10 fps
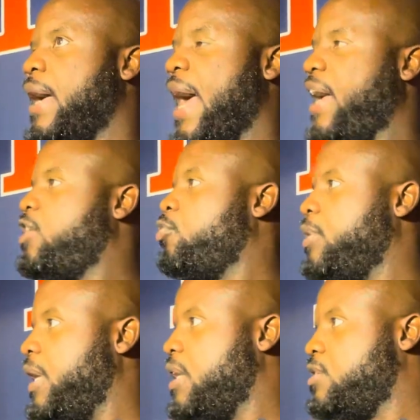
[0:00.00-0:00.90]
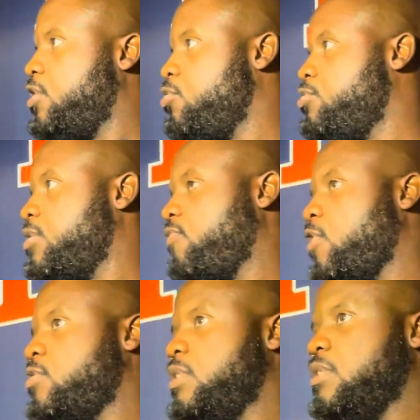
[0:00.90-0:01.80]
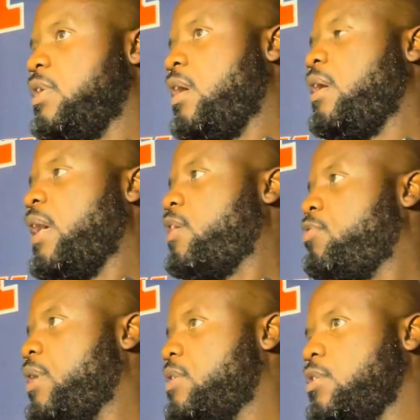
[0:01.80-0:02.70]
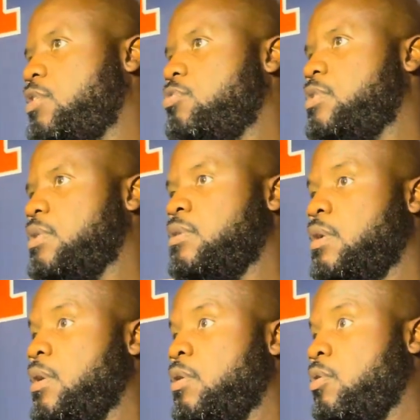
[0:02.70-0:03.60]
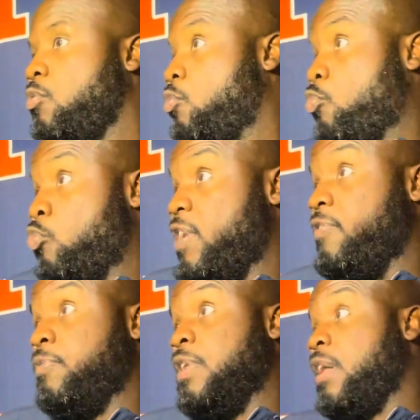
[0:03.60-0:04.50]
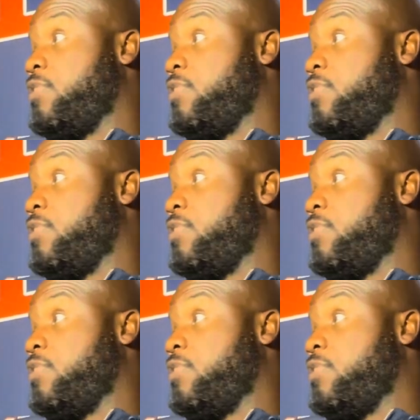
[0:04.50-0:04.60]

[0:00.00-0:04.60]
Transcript: accurate execution versus non-accurate execution. We've done